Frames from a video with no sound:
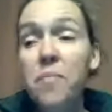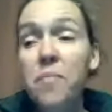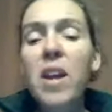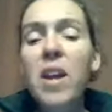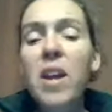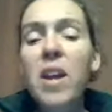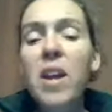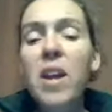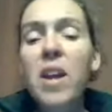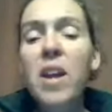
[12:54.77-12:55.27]

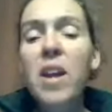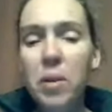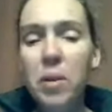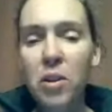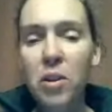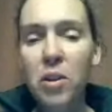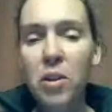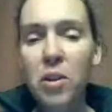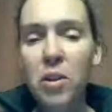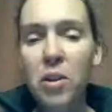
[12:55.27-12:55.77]
You can
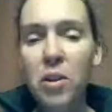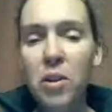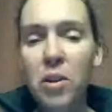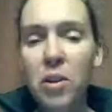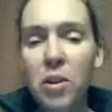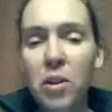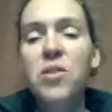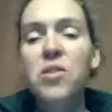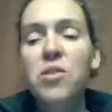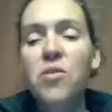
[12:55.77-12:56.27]
purchase
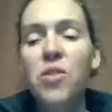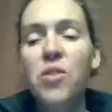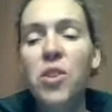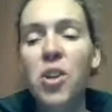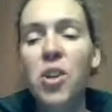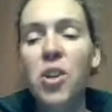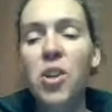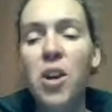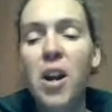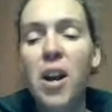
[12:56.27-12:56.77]

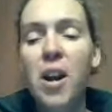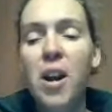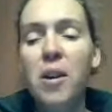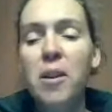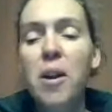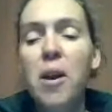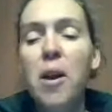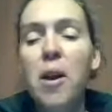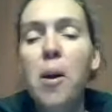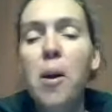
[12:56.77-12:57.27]
diffusers for your
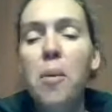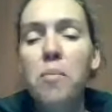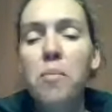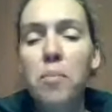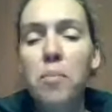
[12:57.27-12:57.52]
car,